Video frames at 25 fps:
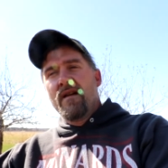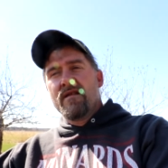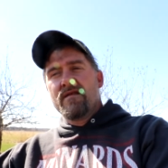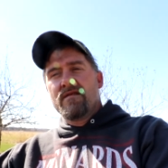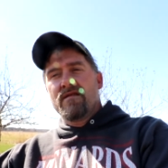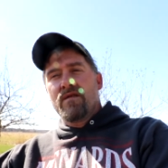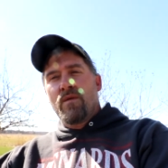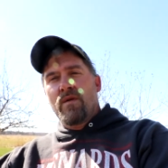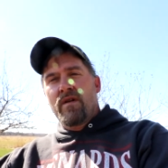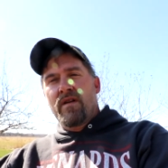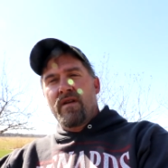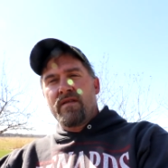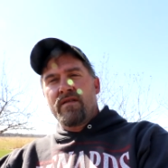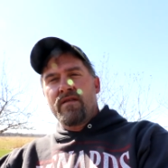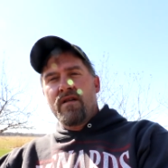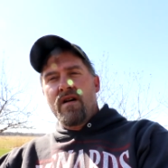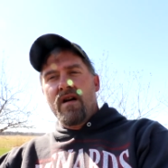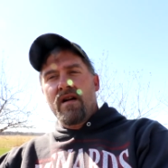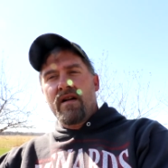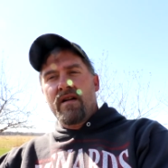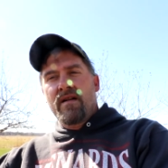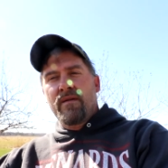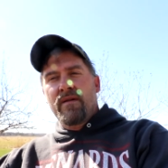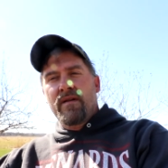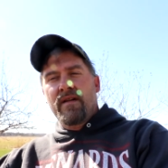So we're going
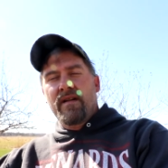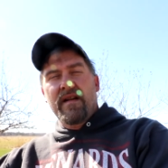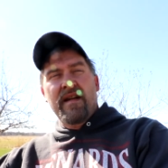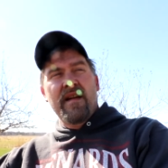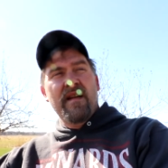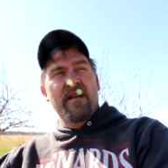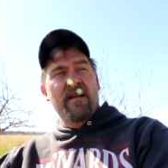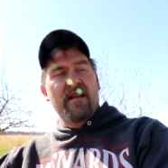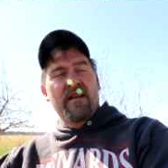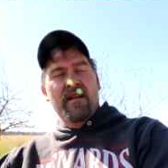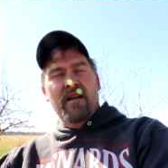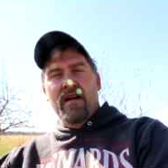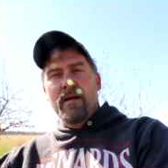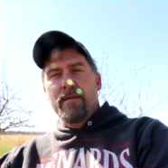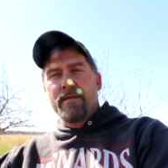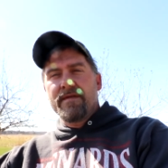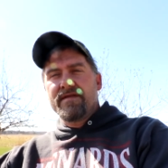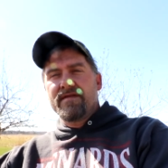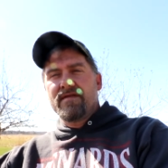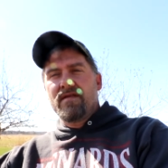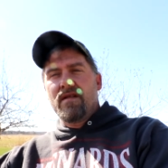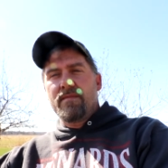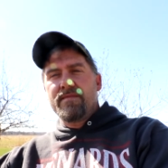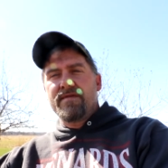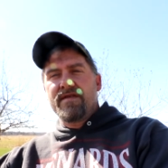to hit on a couple
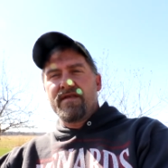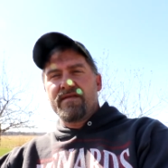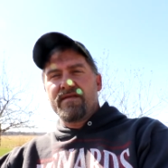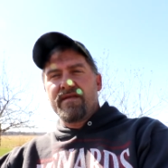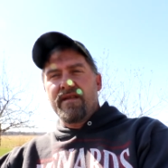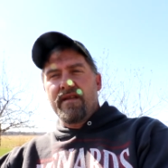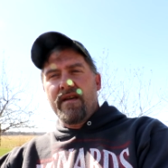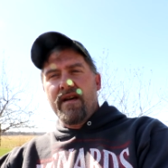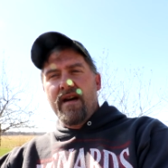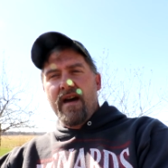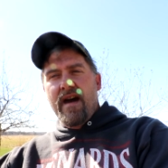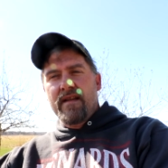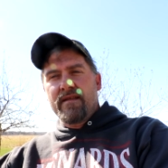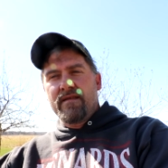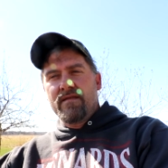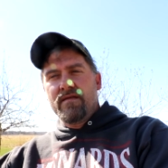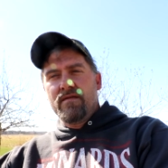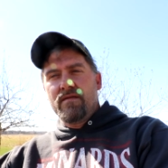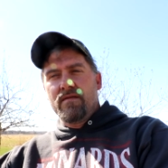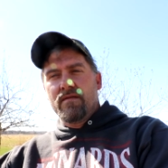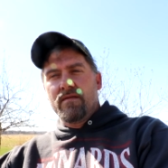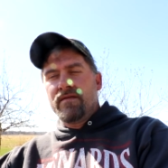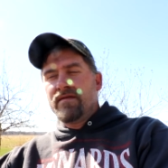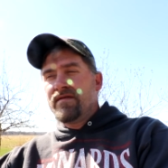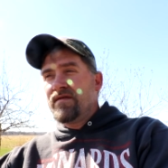subjects of that
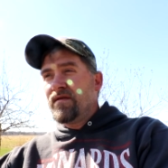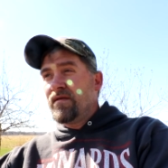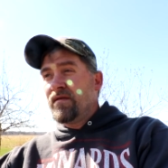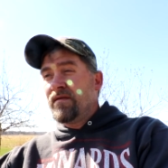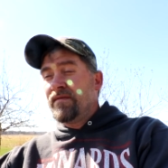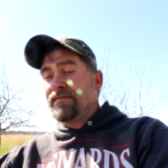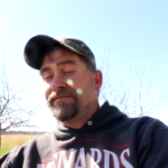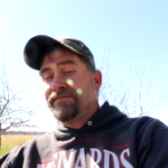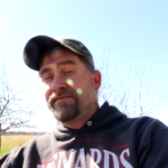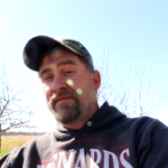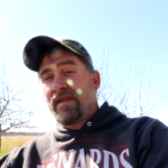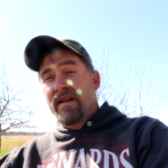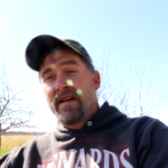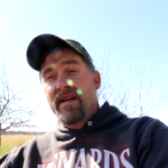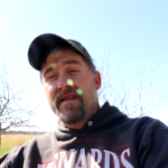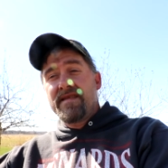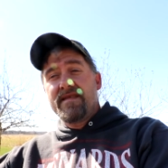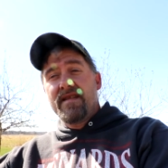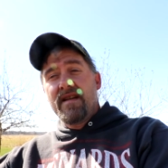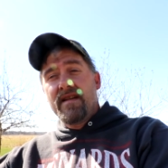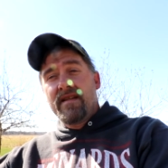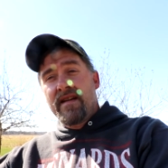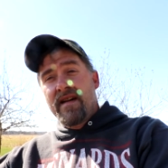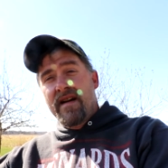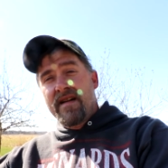too. So like I
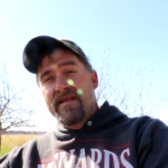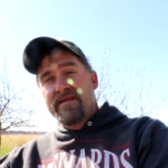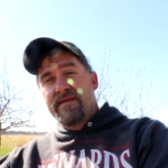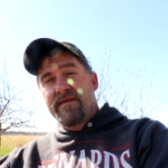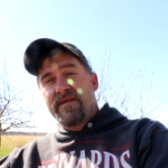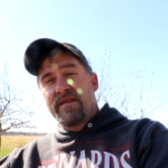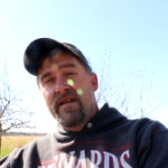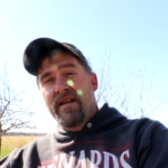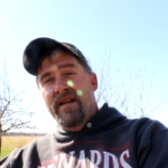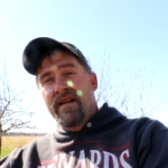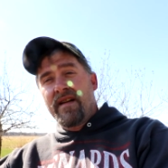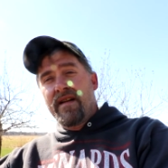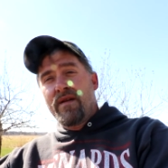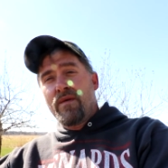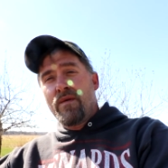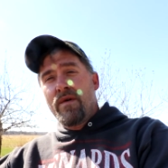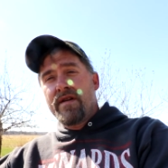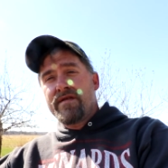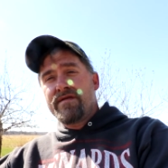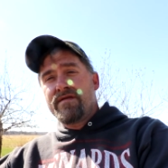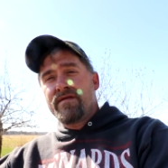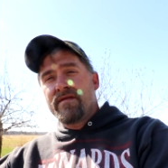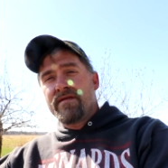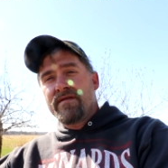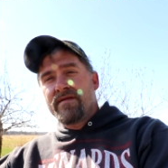said, guys, if you got any
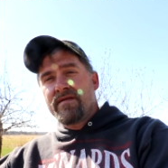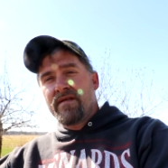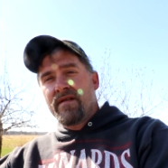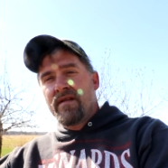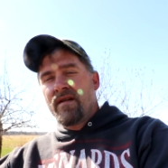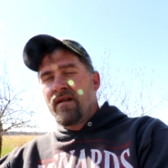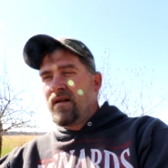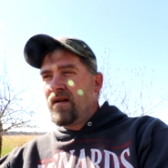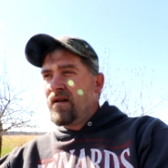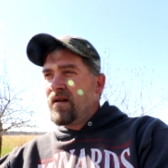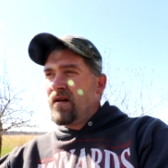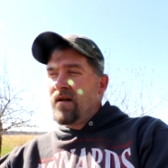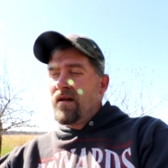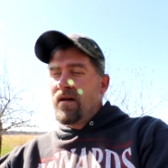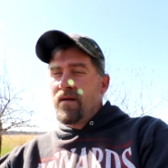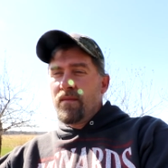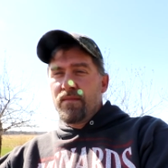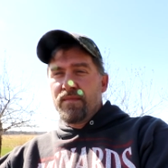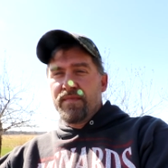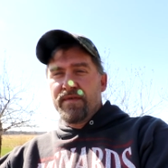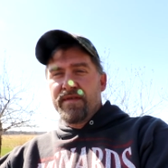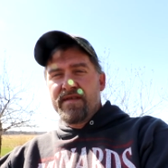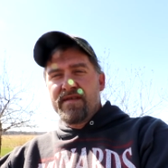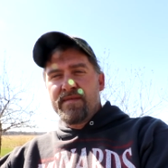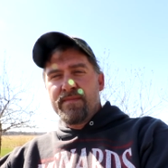questions,
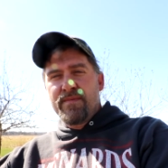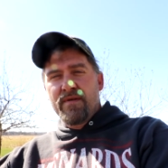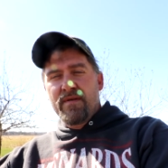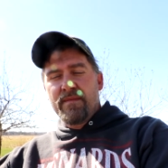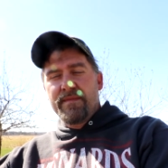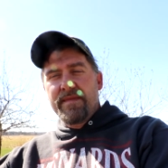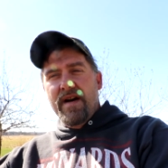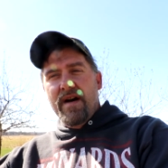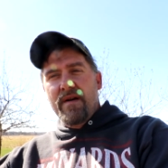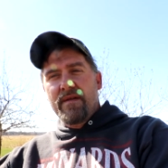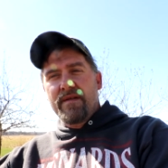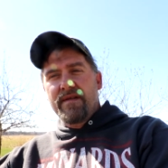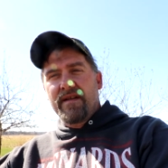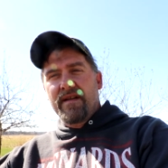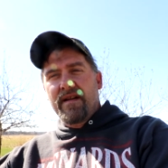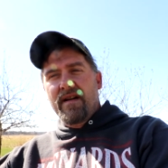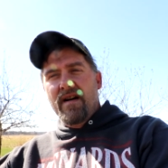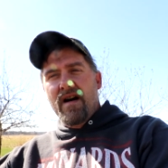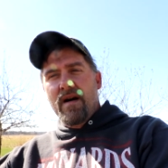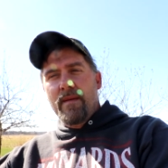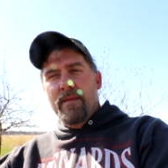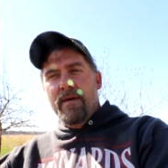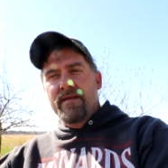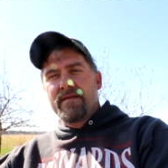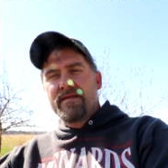please put them down in the
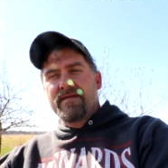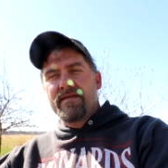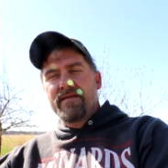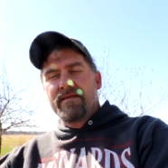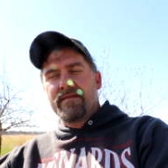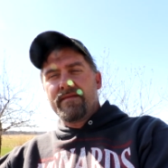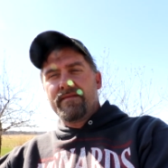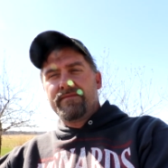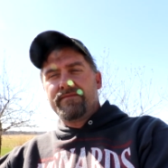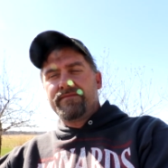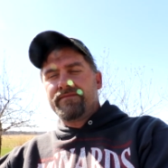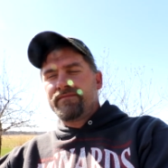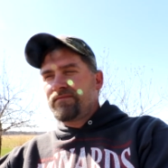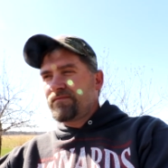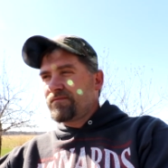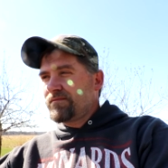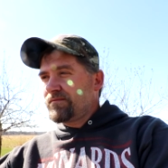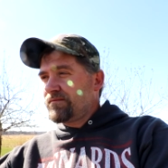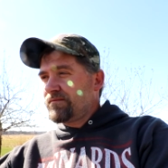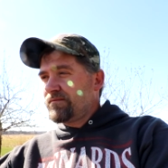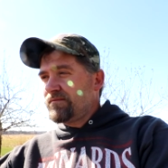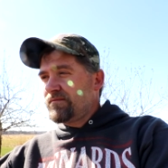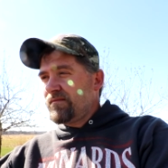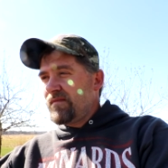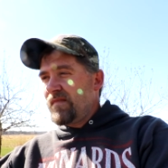comments.
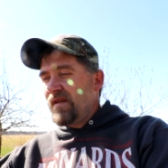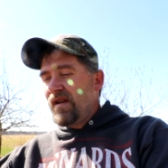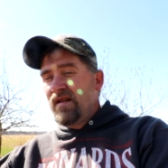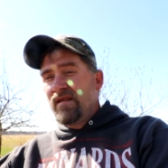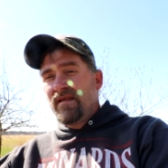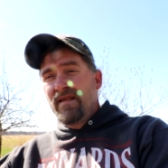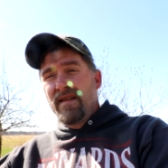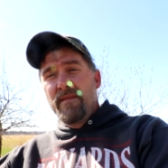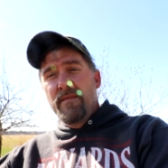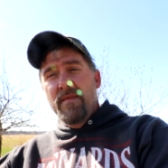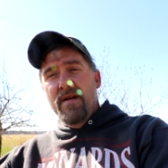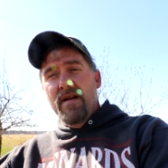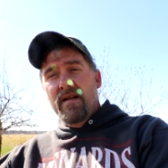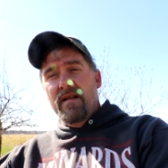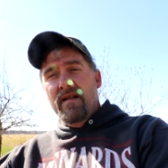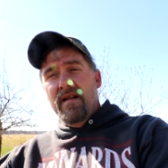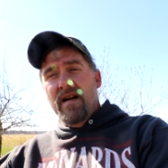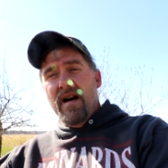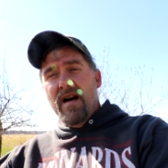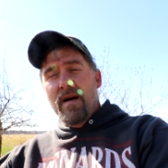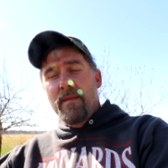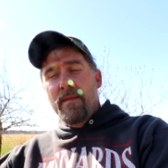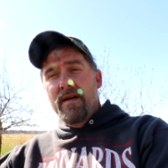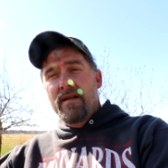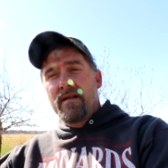Leave me a
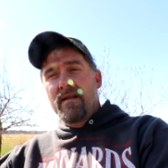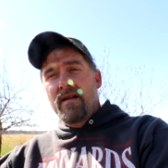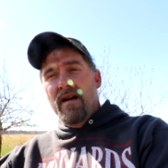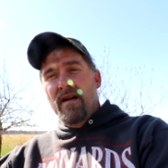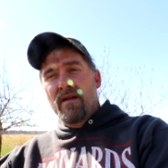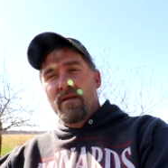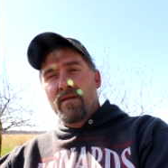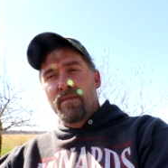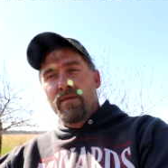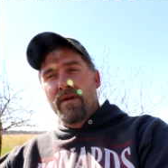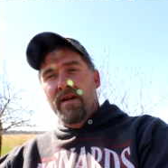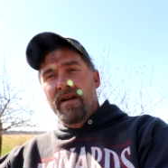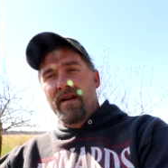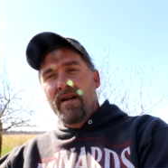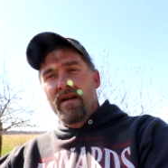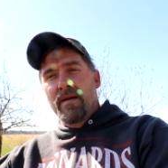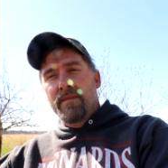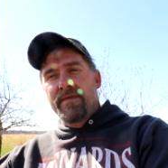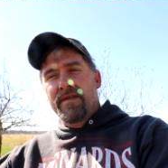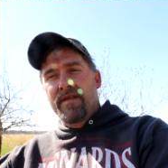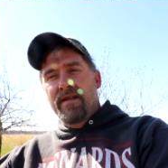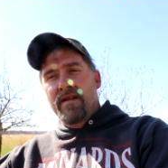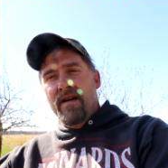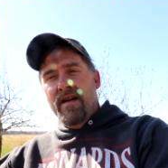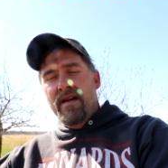comment. I will bring it
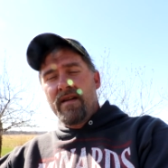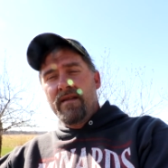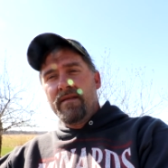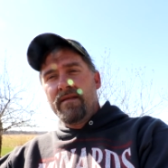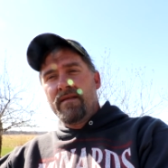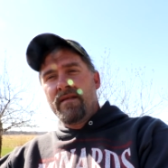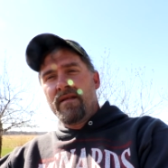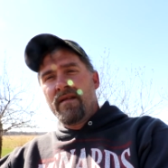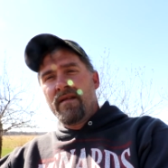up tonight.